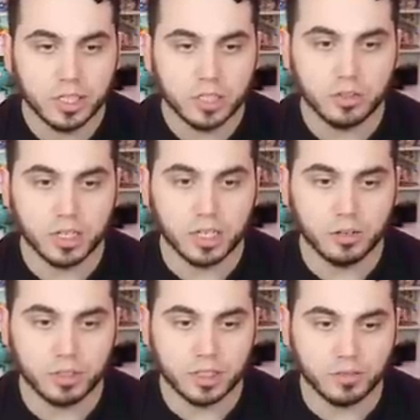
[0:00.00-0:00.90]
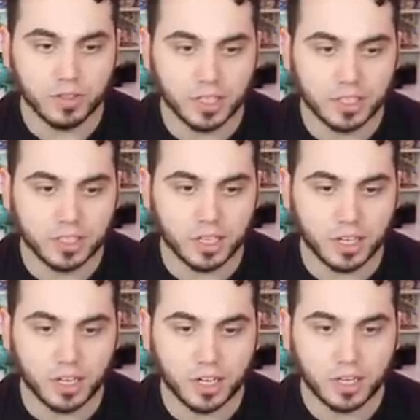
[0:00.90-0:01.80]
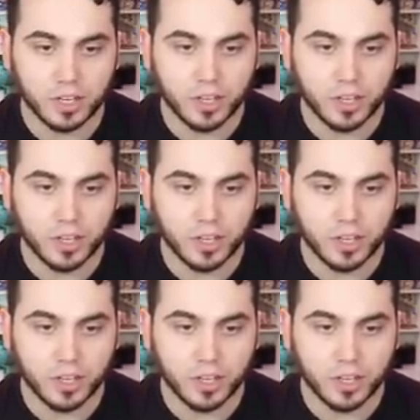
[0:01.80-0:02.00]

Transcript: So we can hit it with some nice, uh,